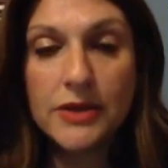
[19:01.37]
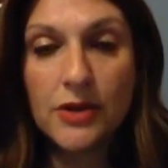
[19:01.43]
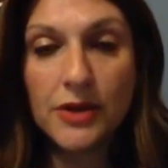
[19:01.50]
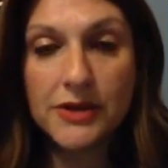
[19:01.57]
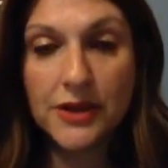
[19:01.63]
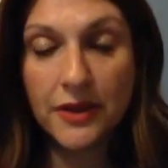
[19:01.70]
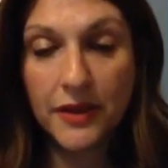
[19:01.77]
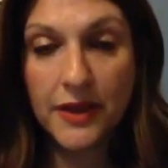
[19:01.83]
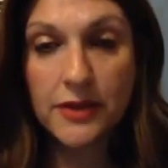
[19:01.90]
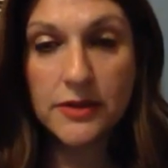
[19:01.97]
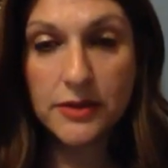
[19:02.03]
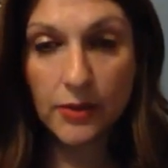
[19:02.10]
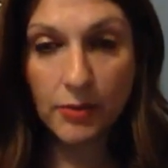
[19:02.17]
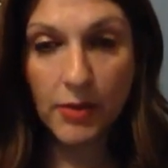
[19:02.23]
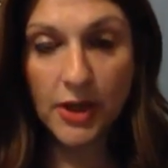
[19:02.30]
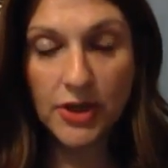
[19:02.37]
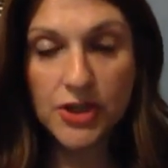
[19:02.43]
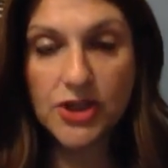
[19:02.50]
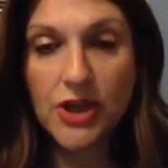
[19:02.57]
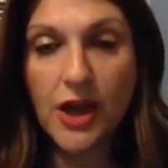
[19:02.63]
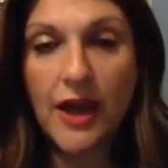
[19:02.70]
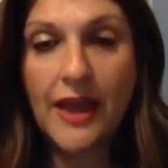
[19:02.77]
us not to think so
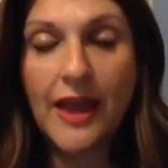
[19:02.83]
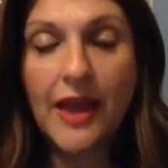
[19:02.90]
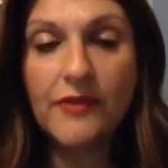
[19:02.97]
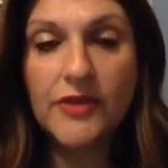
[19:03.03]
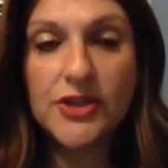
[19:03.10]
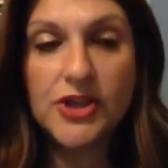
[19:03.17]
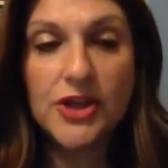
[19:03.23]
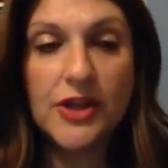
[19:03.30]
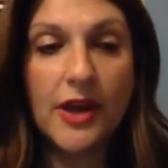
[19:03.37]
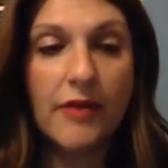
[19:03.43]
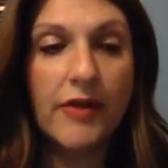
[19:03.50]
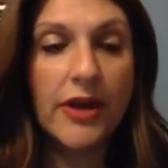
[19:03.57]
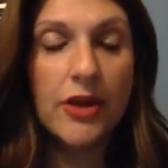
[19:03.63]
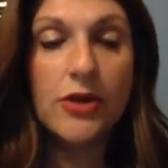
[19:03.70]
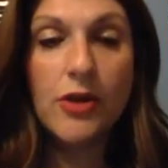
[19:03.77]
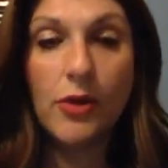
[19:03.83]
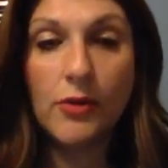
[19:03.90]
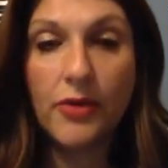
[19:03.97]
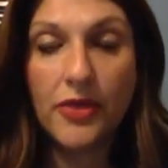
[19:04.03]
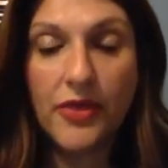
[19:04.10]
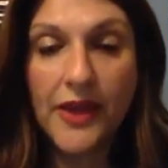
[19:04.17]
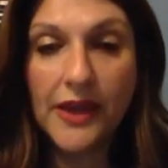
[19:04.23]
much. I have a generic
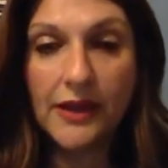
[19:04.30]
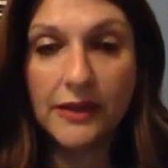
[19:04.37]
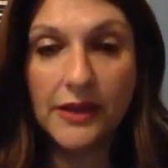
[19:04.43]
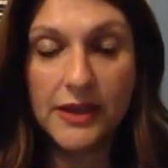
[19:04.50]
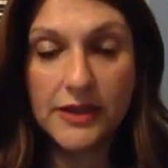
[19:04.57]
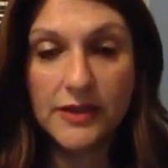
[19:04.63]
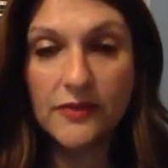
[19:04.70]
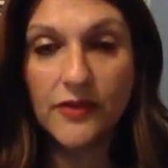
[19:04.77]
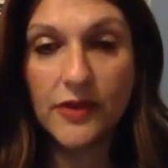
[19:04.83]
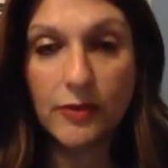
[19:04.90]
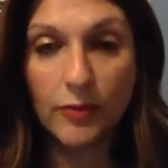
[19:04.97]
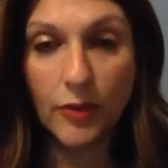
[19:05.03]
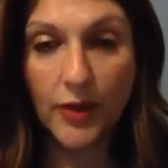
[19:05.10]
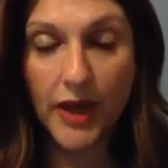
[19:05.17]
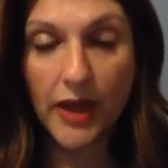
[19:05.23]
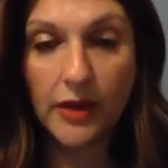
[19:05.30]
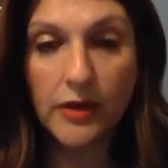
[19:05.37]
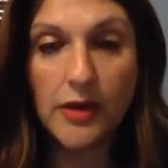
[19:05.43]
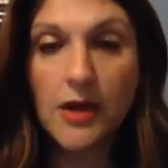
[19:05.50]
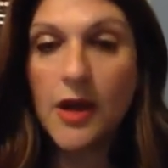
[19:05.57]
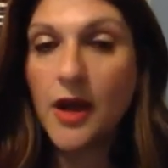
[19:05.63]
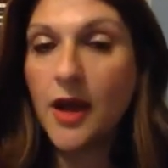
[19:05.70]
no-think list for the morning.